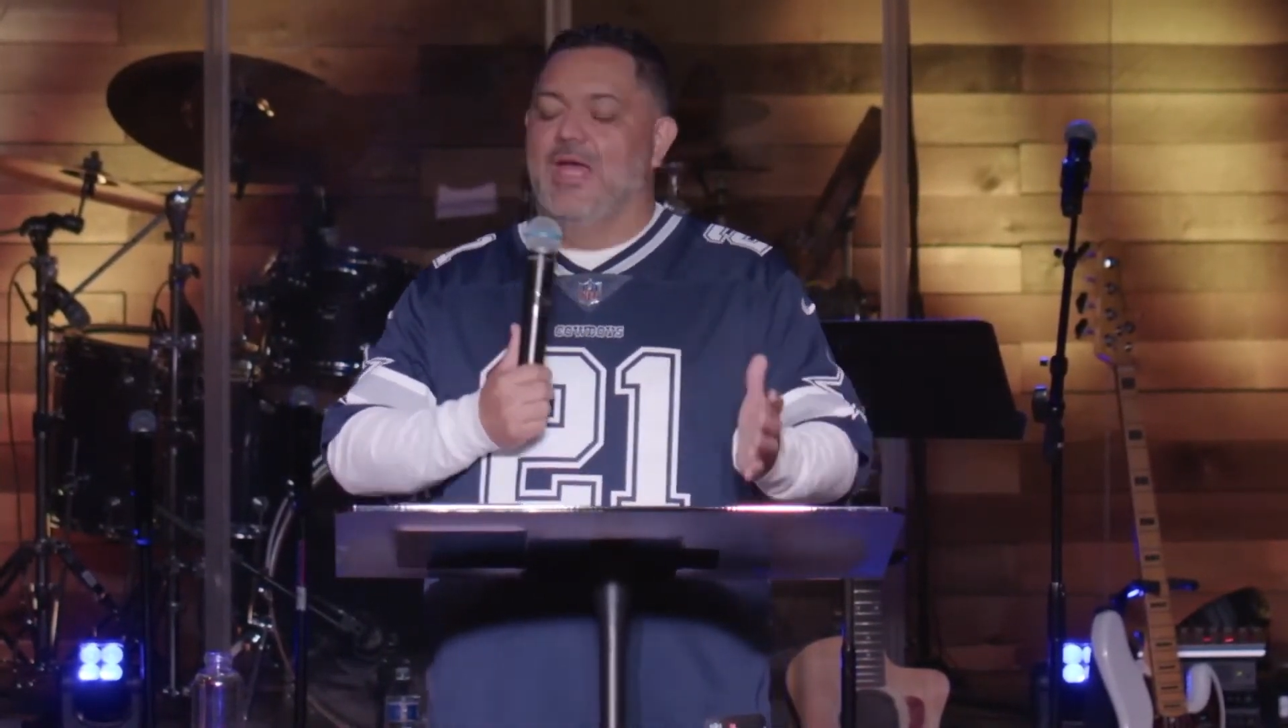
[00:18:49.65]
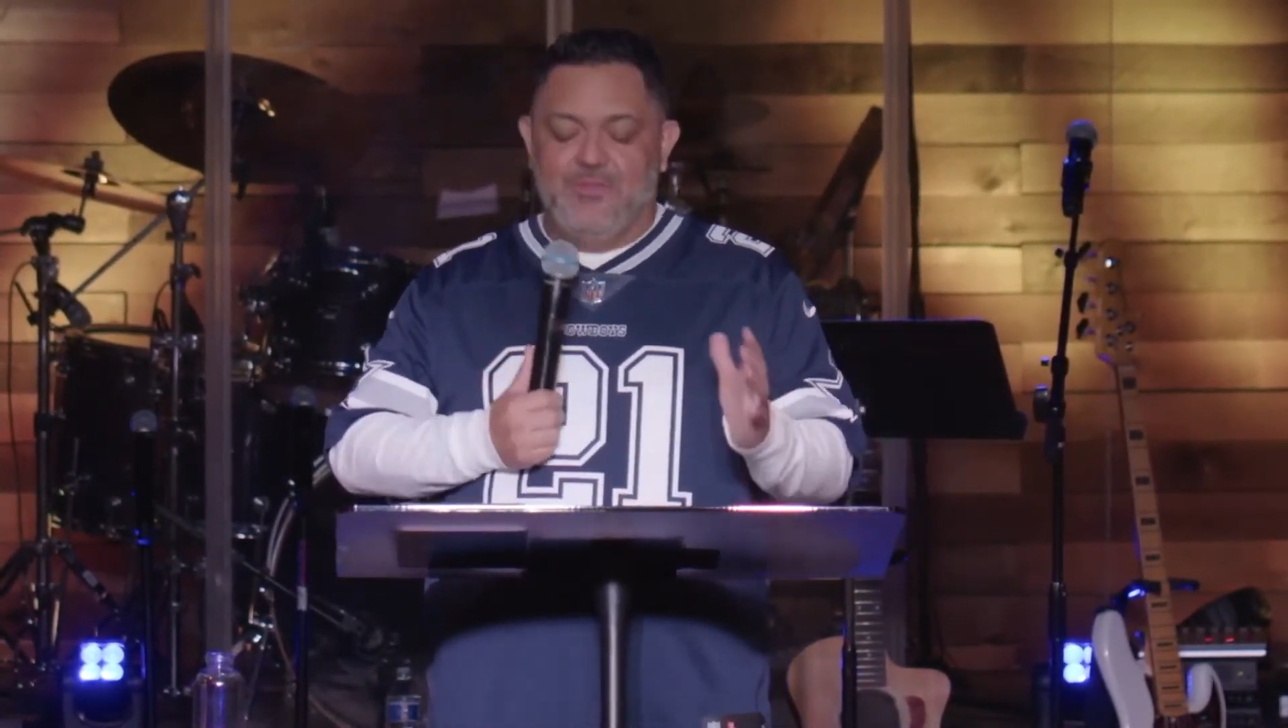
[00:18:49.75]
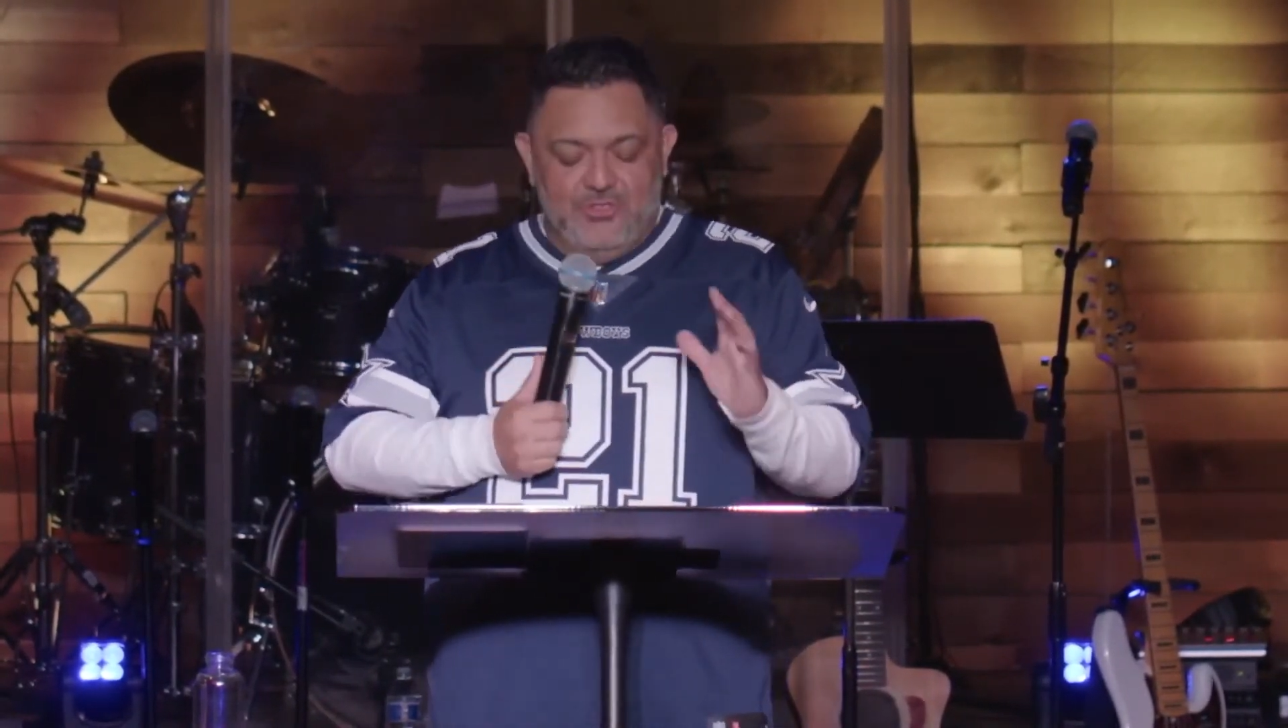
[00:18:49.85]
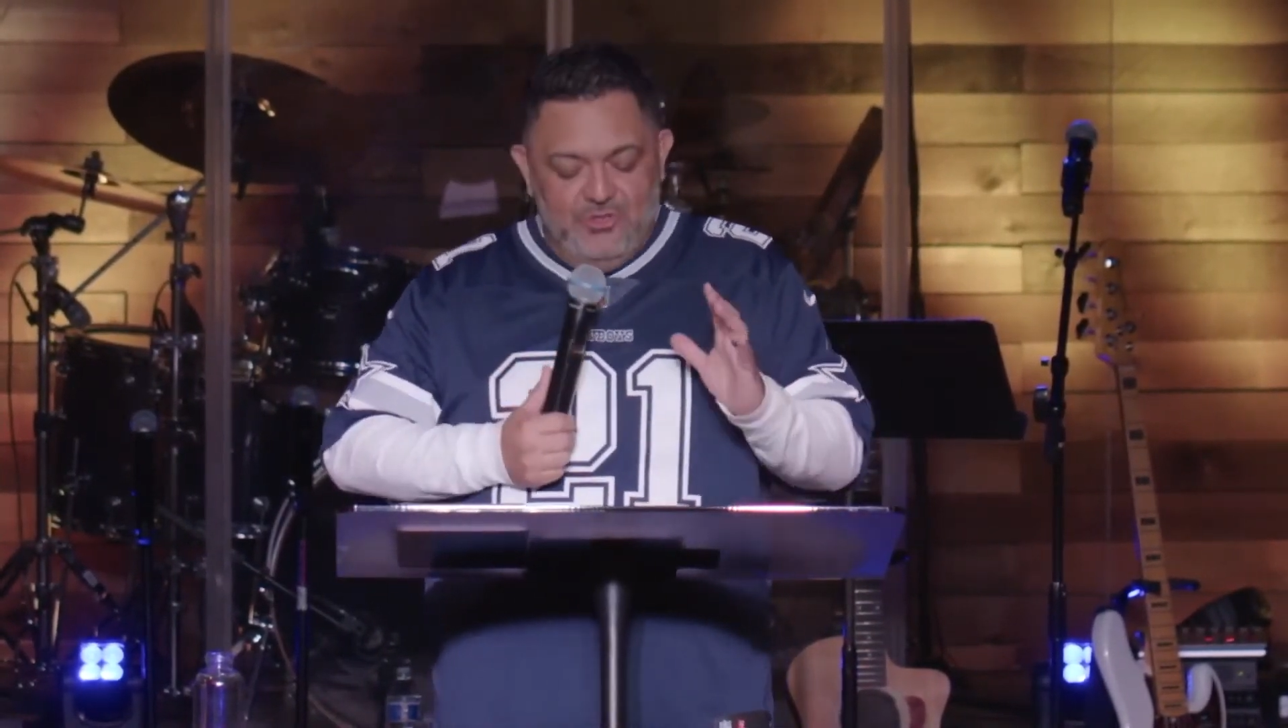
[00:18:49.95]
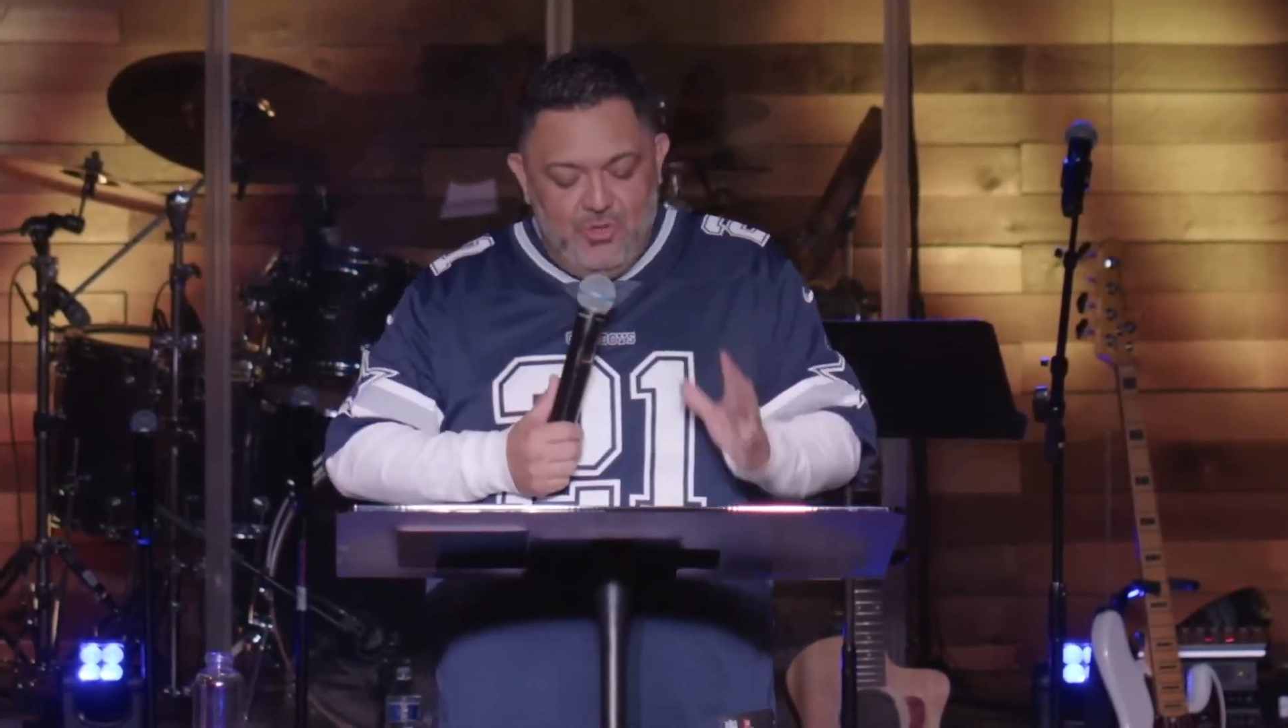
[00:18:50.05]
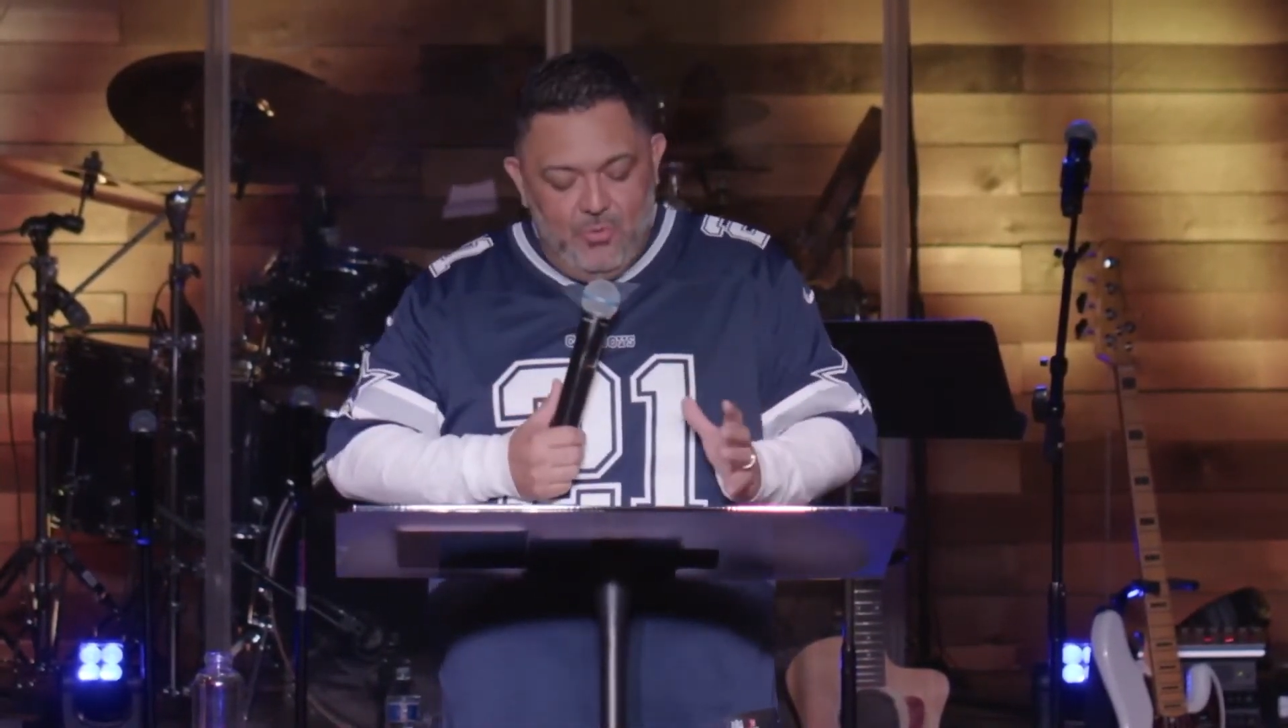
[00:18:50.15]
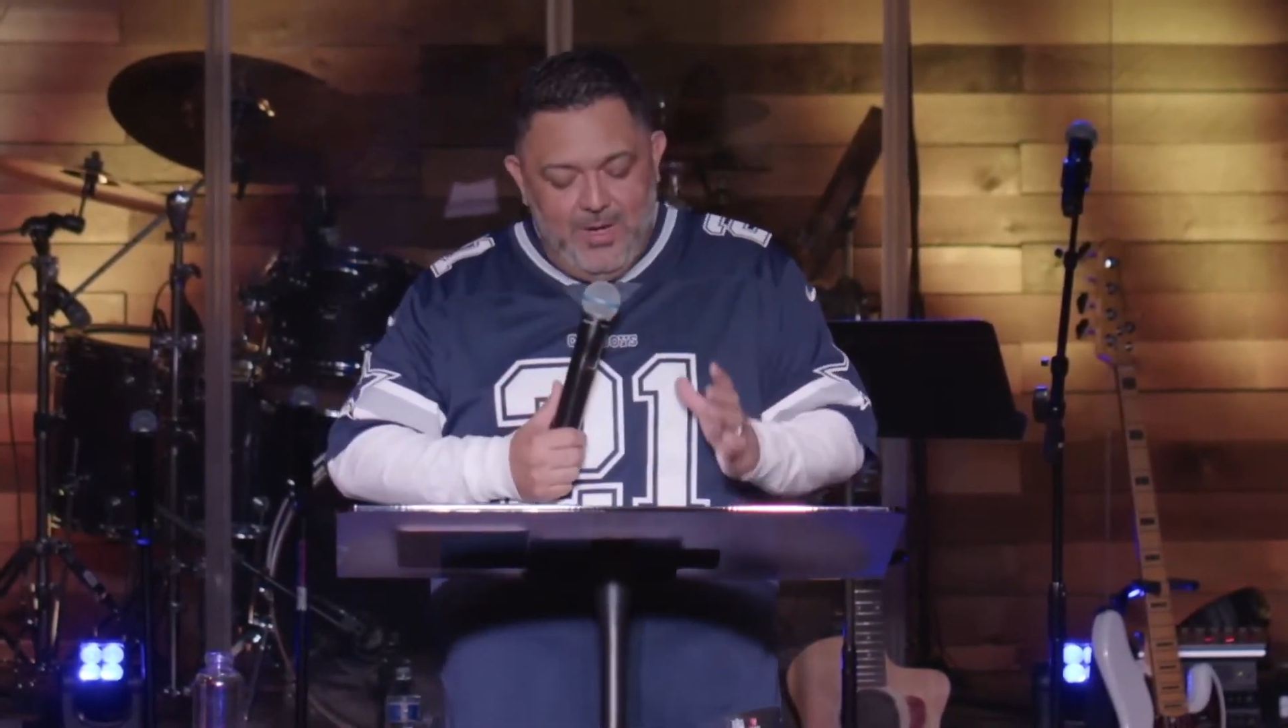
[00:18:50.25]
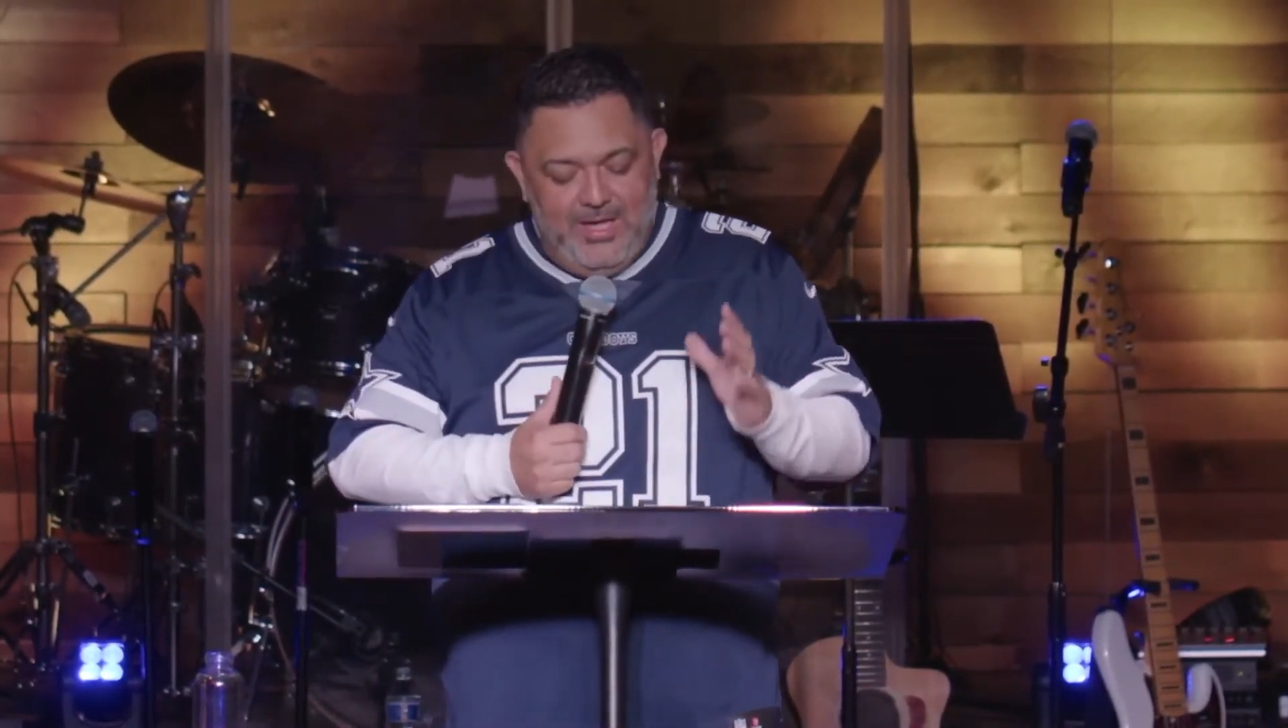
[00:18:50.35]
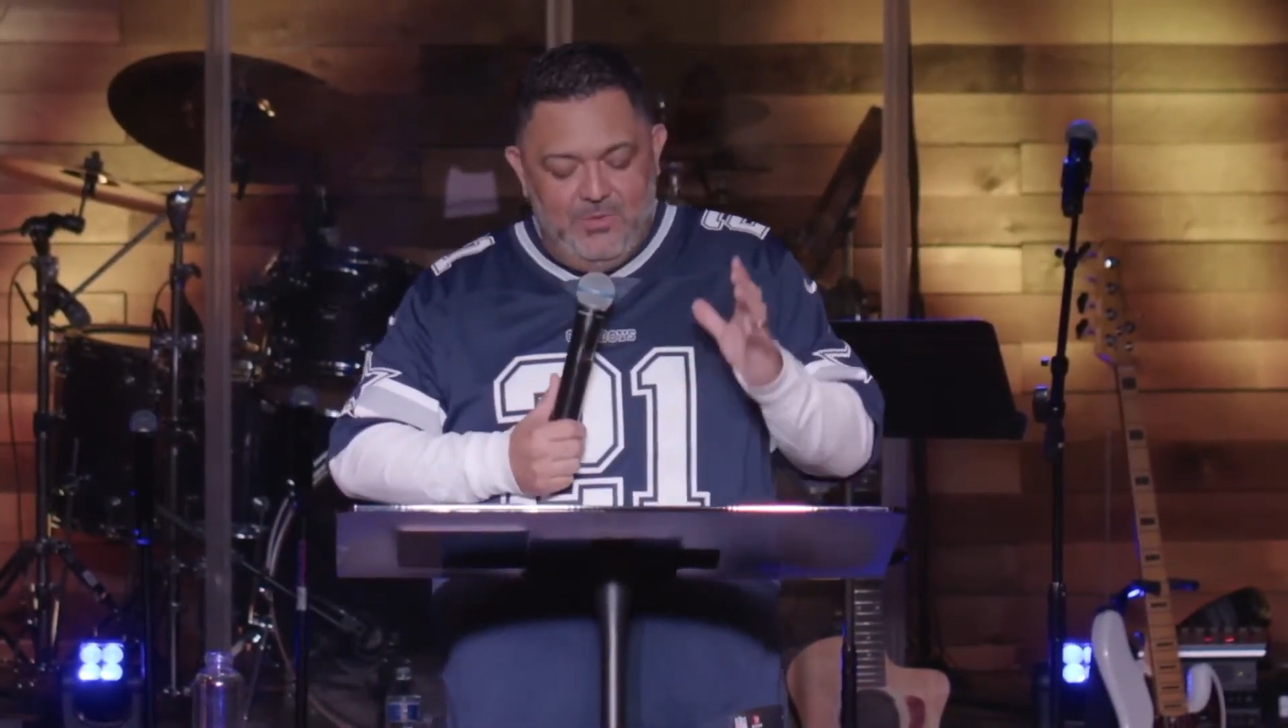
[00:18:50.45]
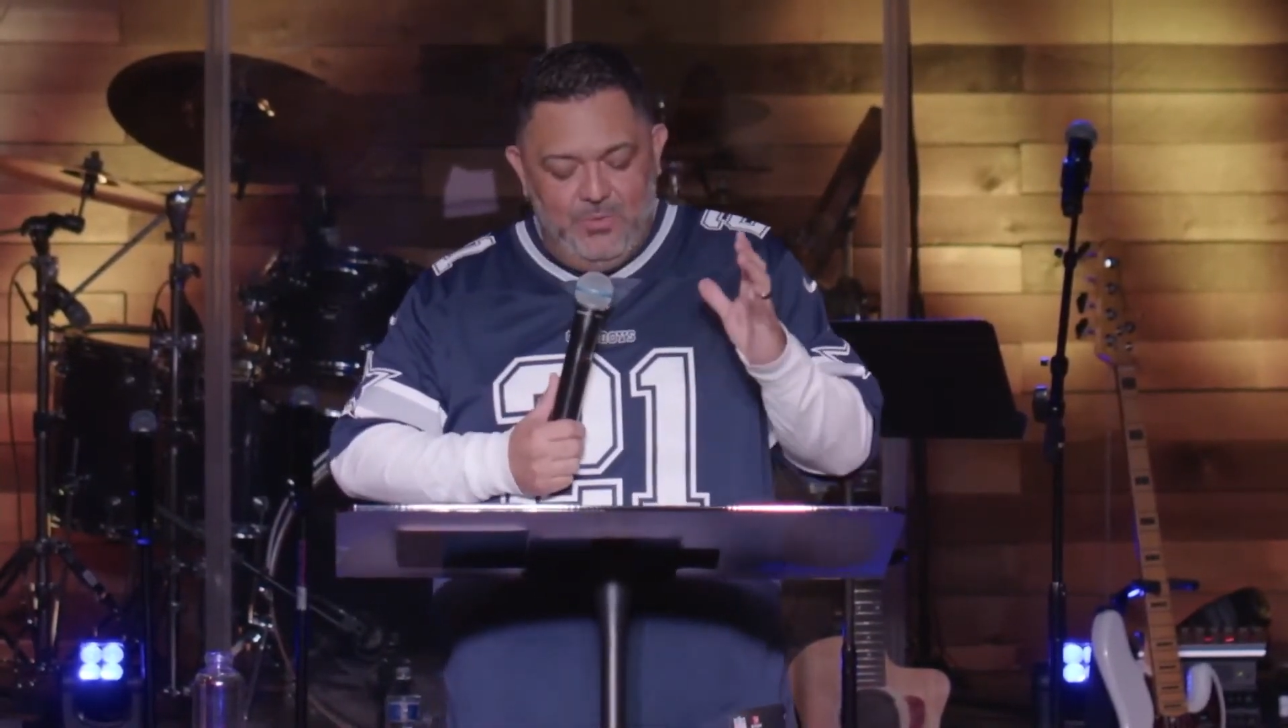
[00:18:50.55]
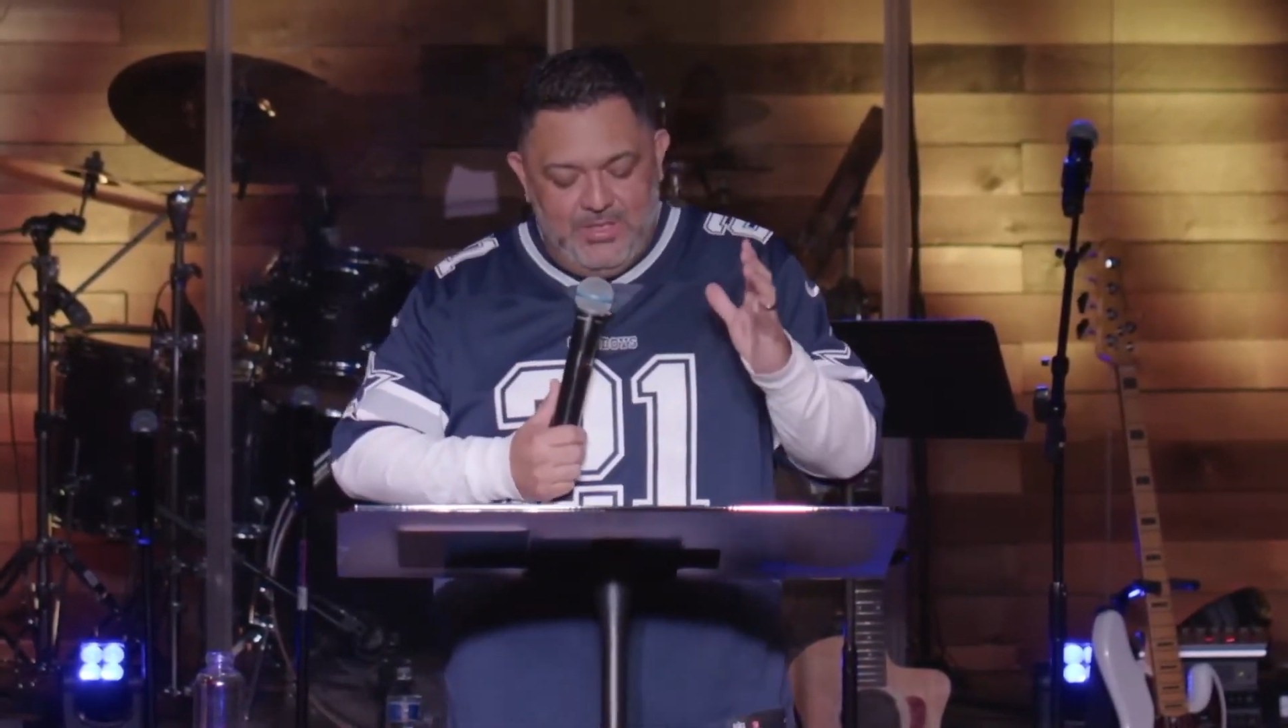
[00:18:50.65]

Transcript: There's no way we